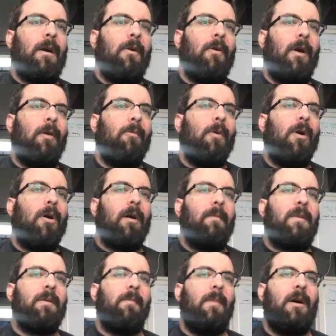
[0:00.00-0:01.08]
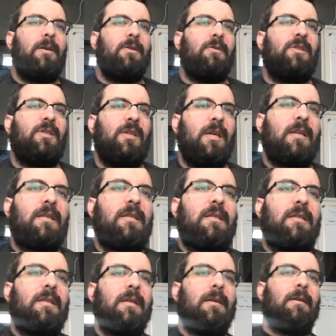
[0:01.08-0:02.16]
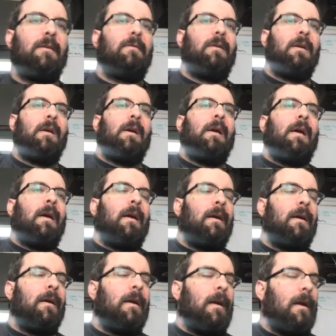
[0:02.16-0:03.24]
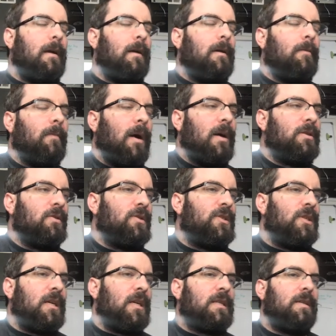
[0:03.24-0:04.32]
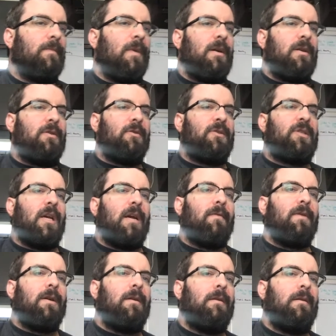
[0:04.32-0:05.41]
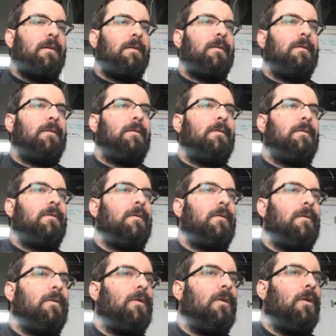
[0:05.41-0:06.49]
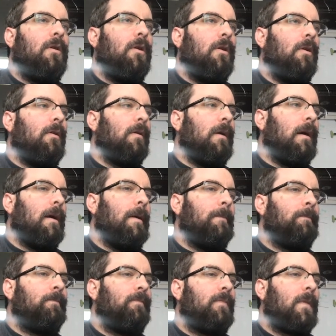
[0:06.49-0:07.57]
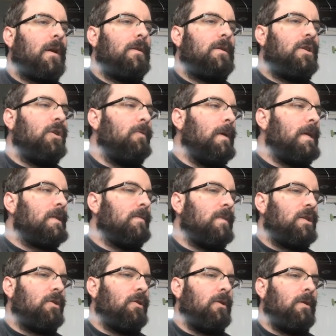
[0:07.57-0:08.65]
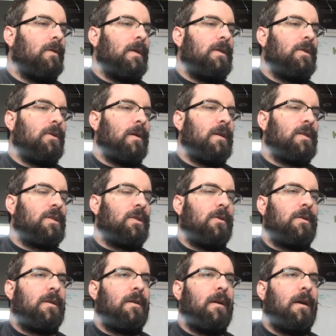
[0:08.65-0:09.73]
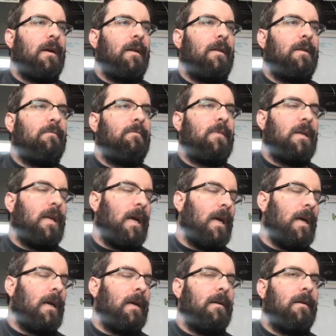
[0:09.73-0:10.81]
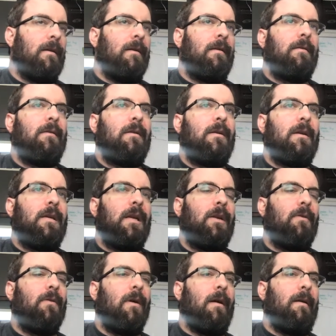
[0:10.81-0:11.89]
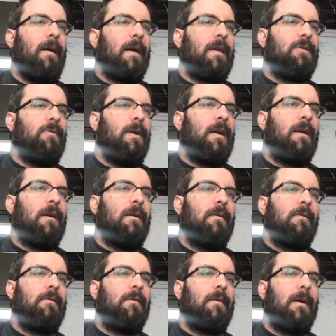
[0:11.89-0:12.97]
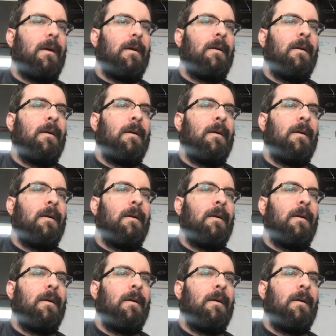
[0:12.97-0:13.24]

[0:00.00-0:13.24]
All right, welcome to Module 6. Module 6 and Module 7 are 2 weeks of material that you're going to start today and continue on next week. Okay,